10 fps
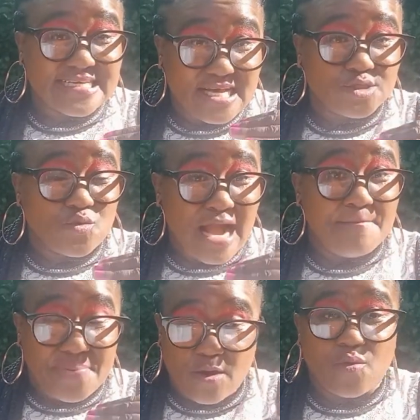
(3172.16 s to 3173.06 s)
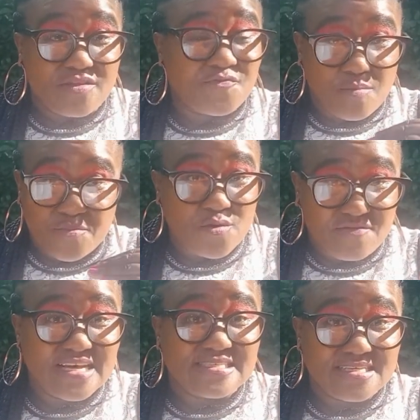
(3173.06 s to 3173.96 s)
us to come back with from
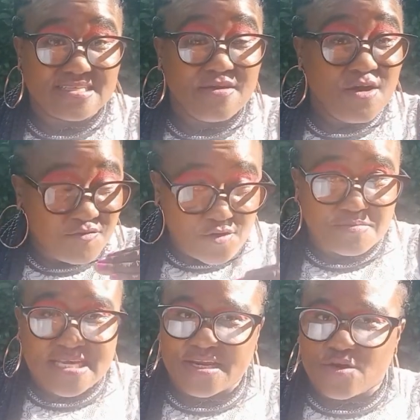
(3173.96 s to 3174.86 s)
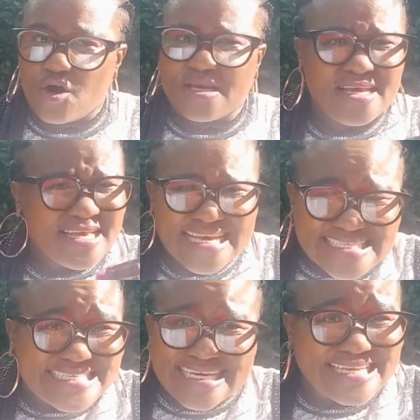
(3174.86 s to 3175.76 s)
university, from technical,
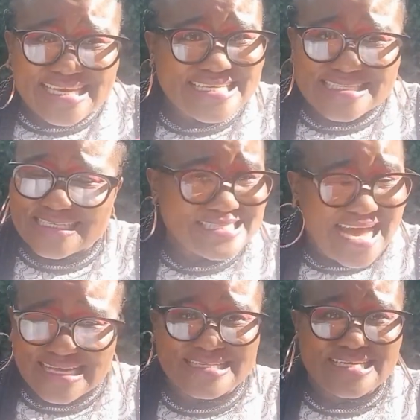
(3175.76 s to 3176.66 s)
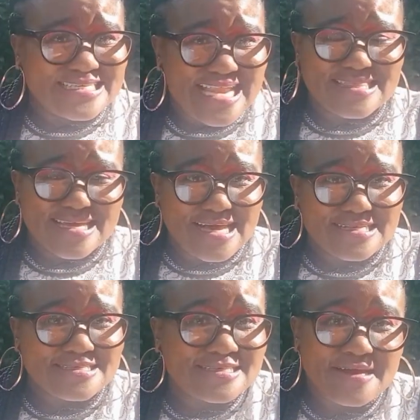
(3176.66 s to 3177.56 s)
is degrees. That's it, nothing
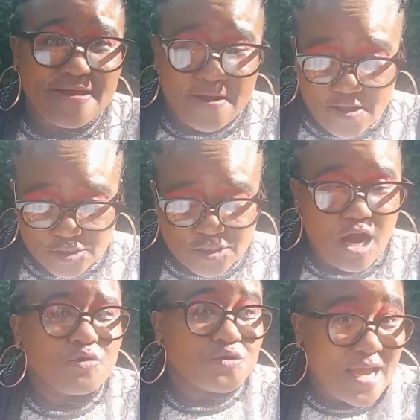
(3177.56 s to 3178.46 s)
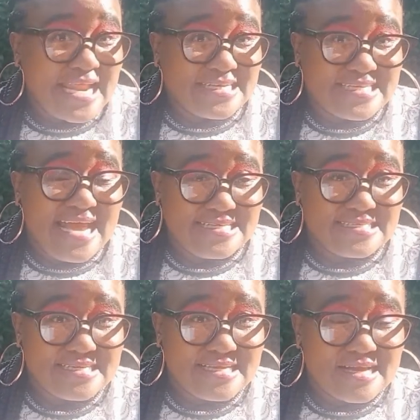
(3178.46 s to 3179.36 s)
else. So do you understand?
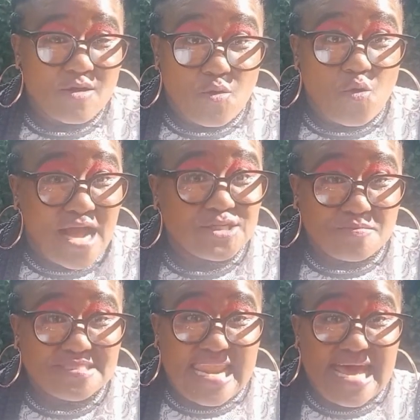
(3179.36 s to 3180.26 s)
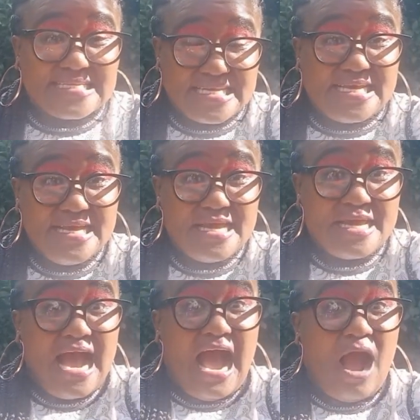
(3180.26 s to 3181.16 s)
Once umzalati,
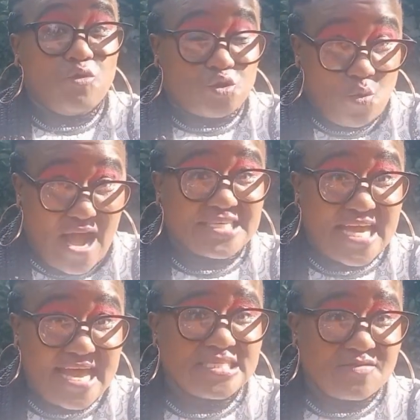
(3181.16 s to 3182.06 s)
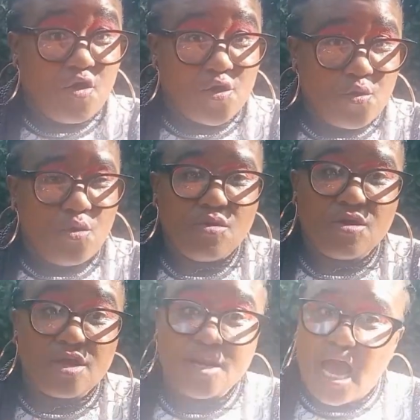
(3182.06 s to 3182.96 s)
I would wash hands for you.
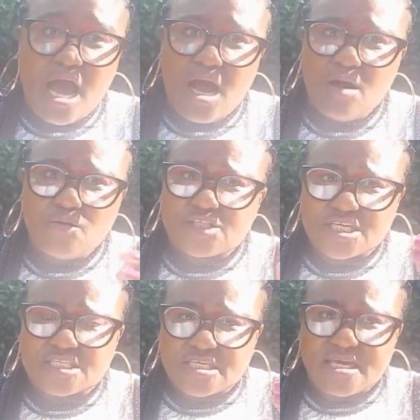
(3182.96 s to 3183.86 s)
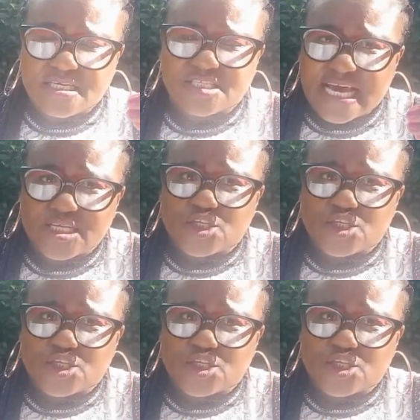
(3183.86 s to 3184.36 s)
Now he's just